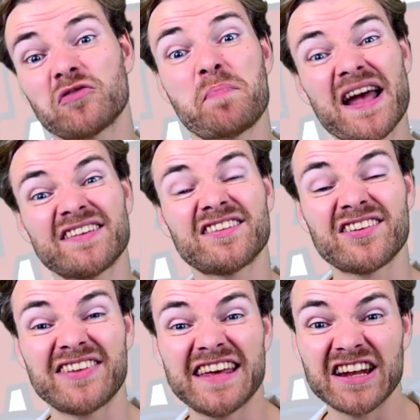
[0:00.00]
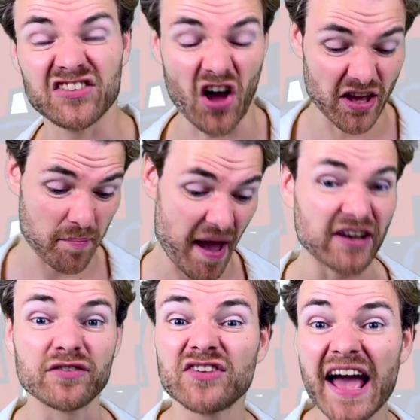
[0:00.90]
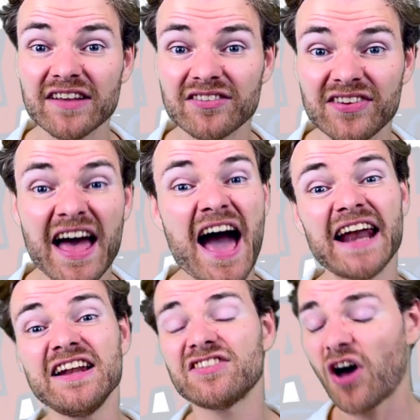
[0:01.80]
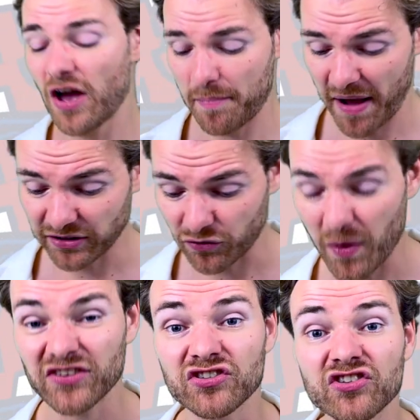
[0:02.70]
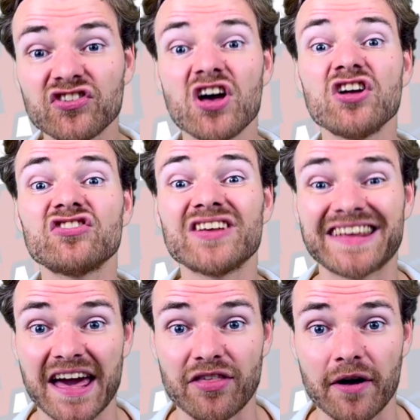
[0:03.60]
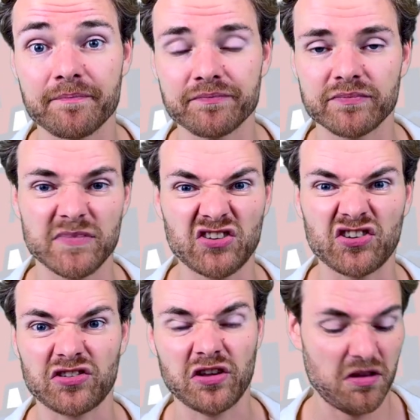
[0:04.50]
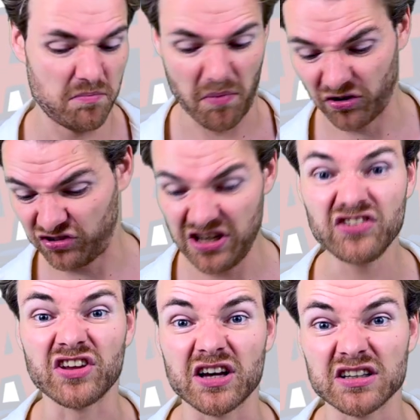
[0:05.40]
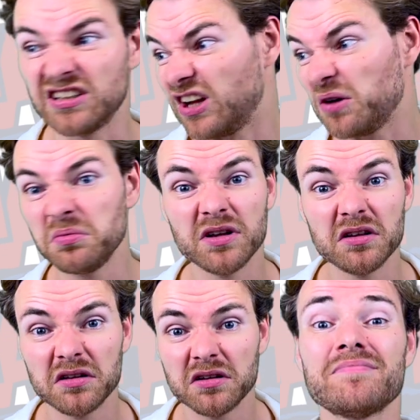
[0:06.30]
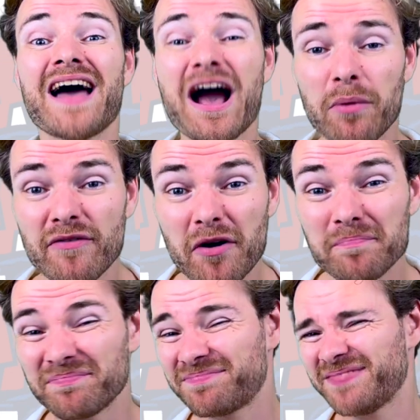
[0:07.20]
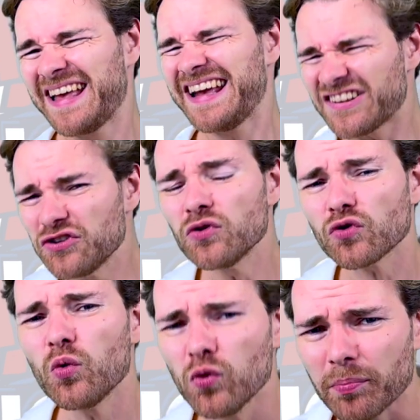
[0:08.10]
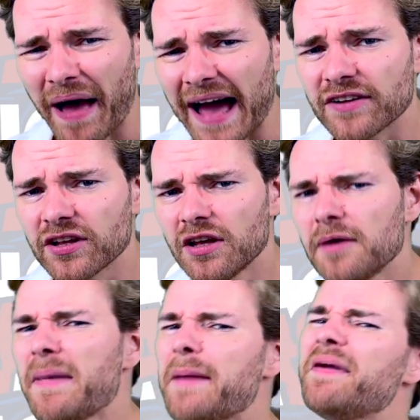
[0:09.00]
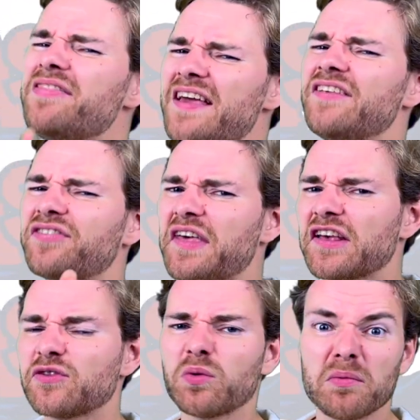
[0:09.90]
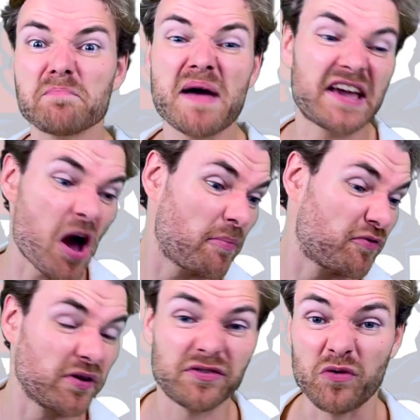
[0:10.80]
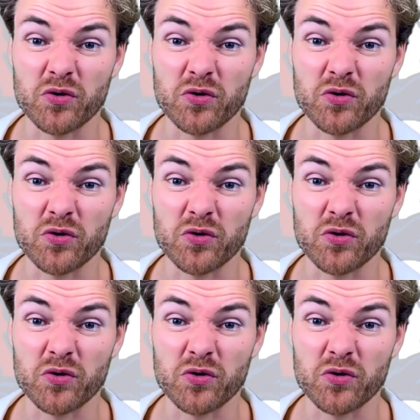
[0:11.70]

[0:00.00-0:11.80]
better to see an entire page of texts and an entire page of questions together. It's just much easier, no? However, it's not all bad. Maybe these things will make up for it for